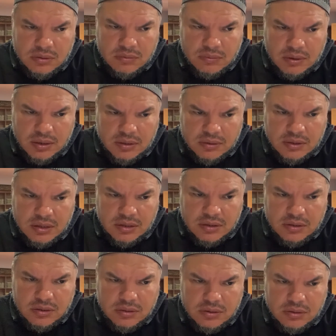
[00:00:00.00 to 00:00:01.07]
right? That
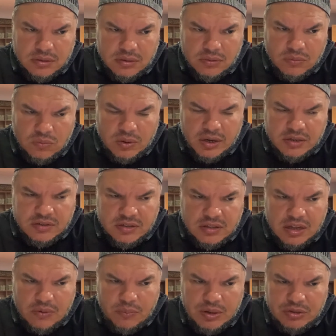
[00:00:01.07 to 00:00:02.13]
what is it
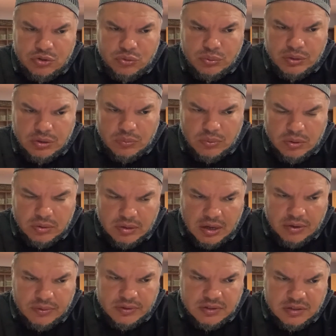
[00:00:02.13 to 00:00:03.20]
that we do in the world?
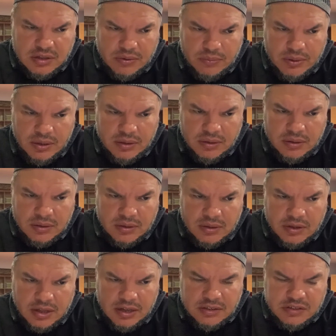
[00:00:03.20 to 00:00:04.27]
How is it that we
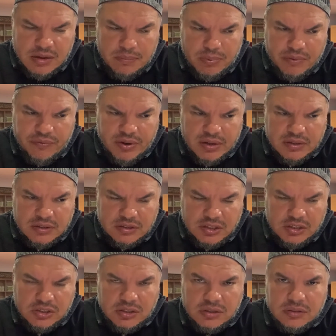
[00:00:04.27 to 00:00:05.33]
exemplify the
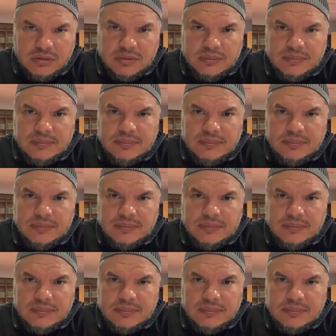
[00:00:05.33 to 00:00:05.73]
teachings?